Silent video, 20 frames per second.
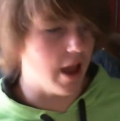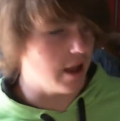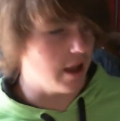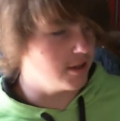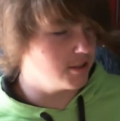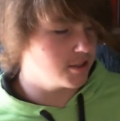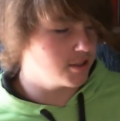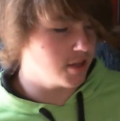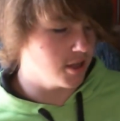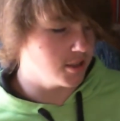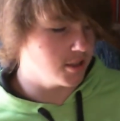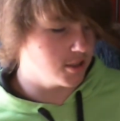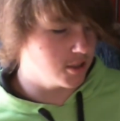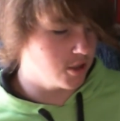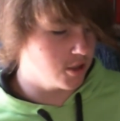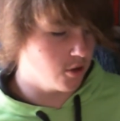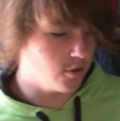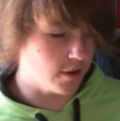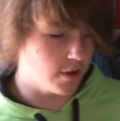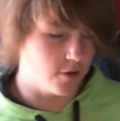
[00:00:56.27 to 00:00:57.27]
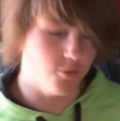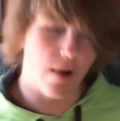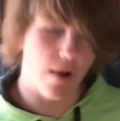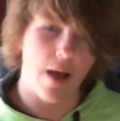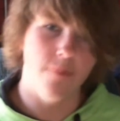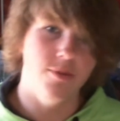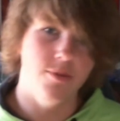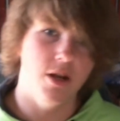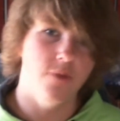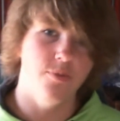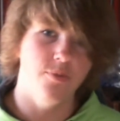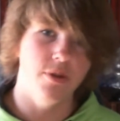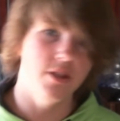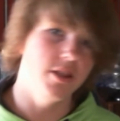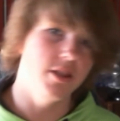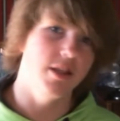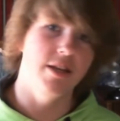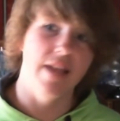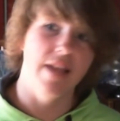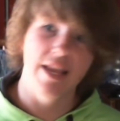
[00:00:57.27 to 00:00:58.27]
I just got so, like, wrapped up
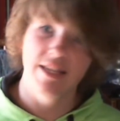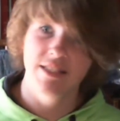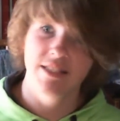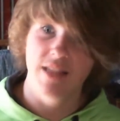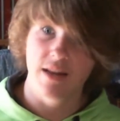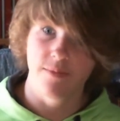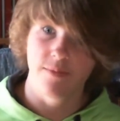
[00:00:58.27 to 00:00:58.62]
in the days that